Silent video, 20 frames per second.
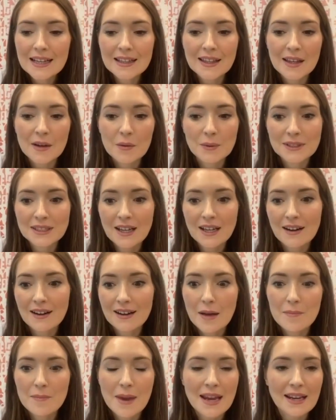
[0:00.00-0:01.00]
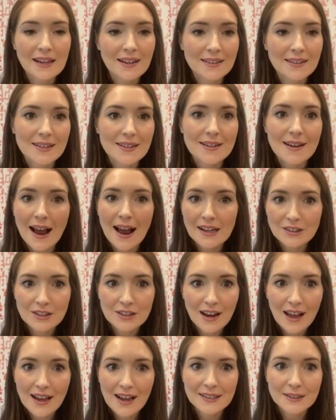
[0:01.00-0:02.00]
that was kind of campaigning to
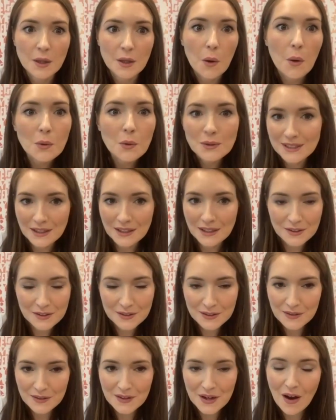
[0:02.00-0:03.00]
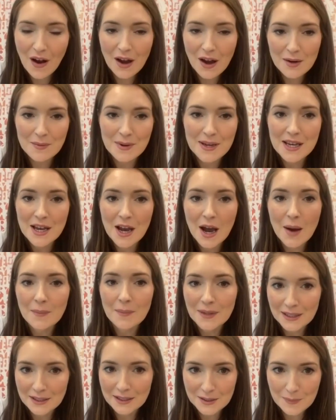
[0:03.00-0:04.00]
nationalize whole sectors of the economy
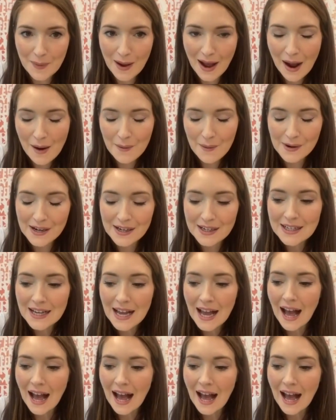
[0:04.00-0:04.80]
coming into power.